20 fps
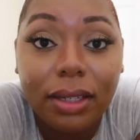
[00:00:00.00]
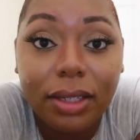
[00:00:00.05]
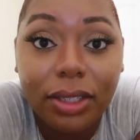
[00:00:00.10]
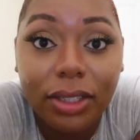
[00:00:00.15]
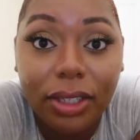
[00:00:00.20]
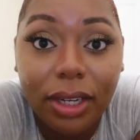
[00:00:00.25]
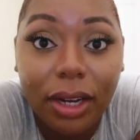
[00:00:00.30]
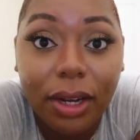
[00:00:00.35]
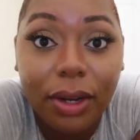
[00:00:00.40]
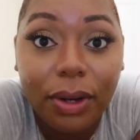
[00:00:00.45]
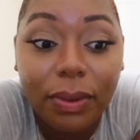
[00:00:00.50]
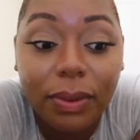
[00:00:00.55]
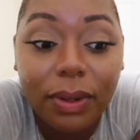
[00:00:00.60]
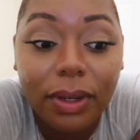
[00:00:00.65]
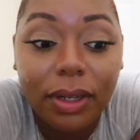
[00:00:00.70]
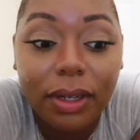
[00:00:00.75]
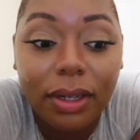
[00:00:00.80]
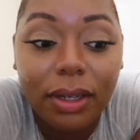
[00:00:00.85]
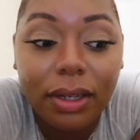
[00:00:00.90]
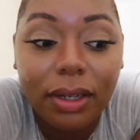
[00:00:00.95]
a
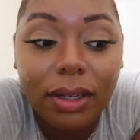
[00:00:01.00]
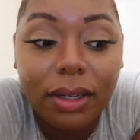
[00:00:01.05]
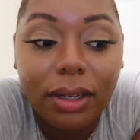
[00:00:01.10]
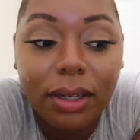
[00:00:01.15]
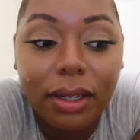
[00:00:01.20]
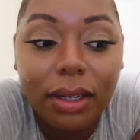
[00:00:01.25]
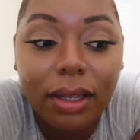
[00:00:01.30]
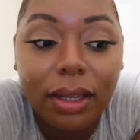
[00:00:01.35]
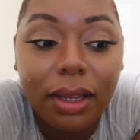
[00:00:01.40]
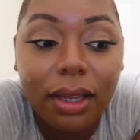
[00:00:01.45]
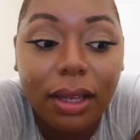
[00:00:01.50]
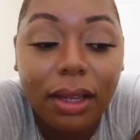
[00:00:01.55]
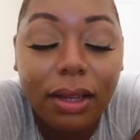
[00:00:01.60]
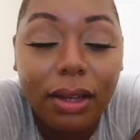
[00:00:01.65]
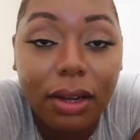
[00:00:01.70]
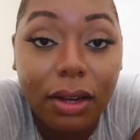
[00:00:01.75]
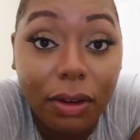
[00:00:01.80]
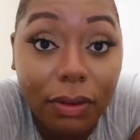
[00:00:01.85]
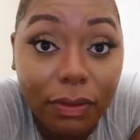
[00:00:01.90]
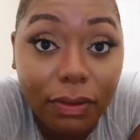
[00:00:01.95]
shower, get
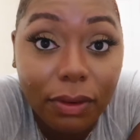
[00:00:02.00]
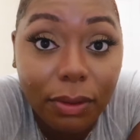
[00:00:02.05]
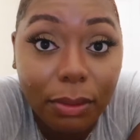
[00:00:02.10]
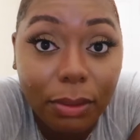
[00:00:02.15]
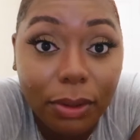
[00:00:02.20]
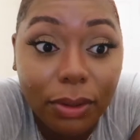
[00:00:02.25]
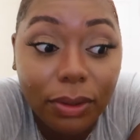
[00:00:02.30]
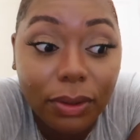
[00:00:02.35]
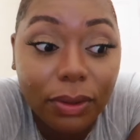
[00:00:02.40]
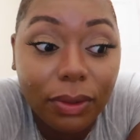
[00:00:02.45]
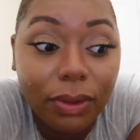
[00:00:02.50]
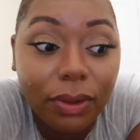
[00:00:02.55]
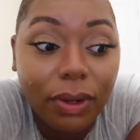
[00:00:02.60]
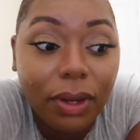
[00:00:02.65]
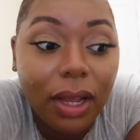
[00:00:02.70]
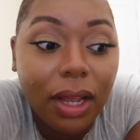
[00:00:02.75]
comfortable,